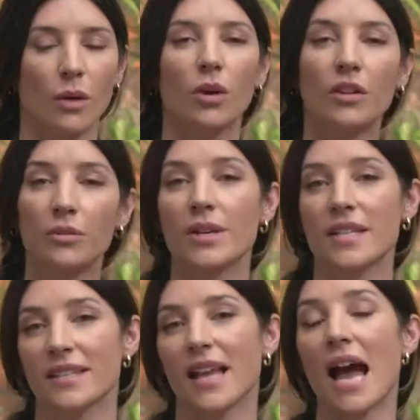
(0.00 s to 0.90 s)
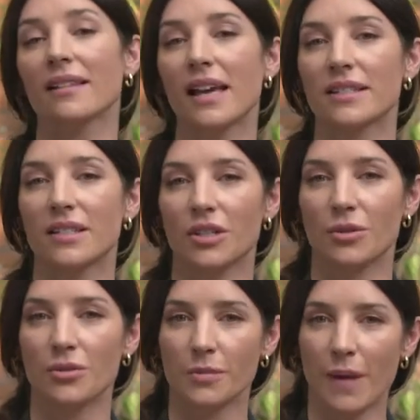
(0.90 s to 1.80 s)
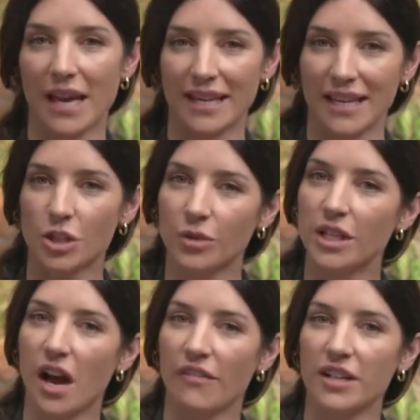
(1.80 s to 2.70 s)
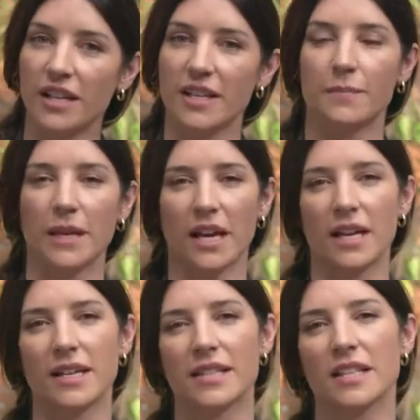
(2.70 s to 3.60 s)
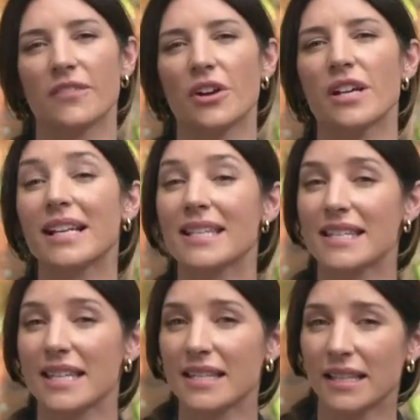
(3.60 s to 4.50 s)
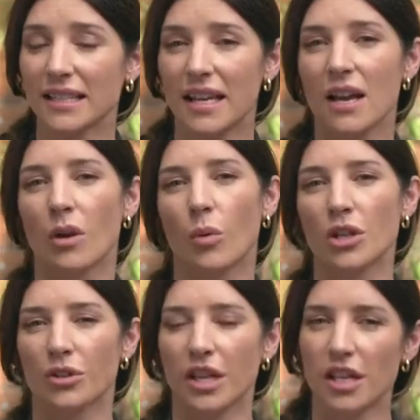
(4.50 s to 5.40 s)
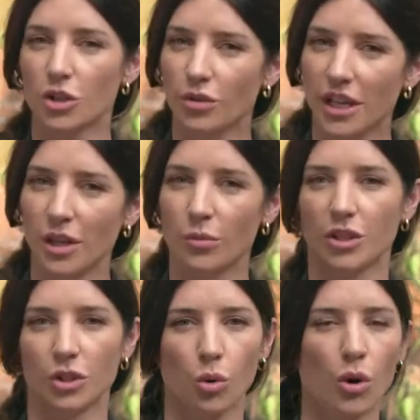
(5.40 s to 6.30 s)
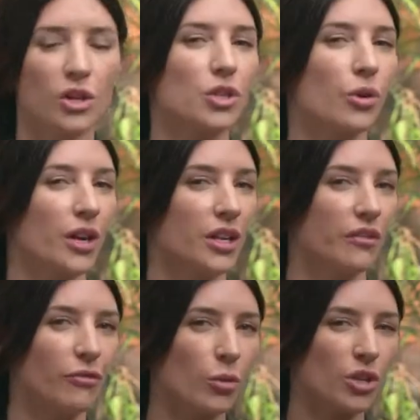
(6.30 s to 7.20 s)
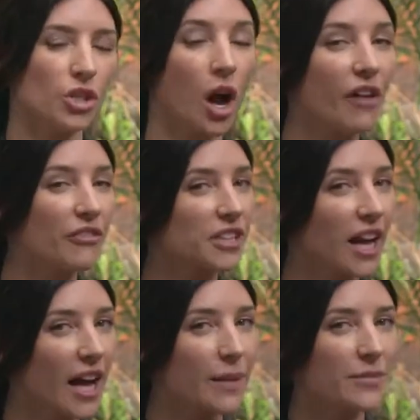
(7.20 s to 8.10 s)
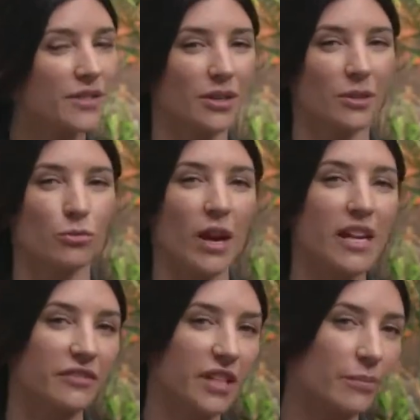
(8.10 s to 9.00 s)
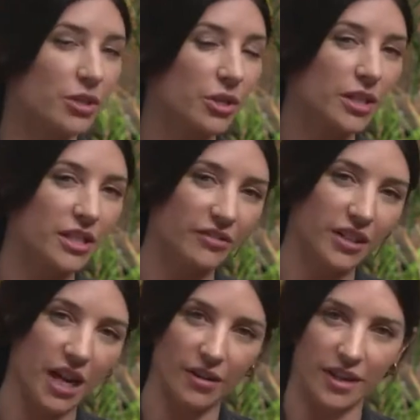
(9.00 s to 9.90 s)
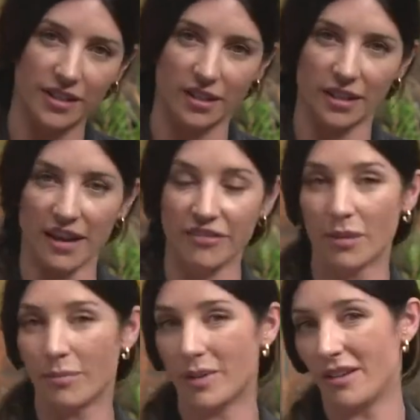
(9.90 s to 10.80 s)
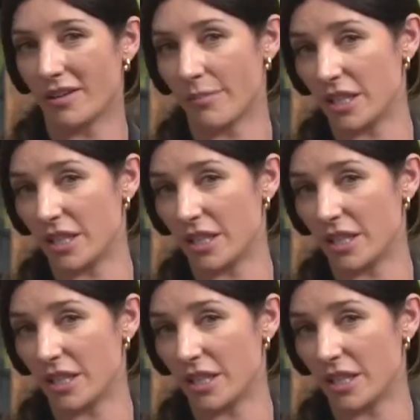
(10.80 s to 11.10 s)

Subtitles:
Now, one of the reasons I like to use my heat treat oven is because it's very consistent. When you're heat treating with a torch or in a forge, oftentimes the rate of temperature at different areas in the knife can be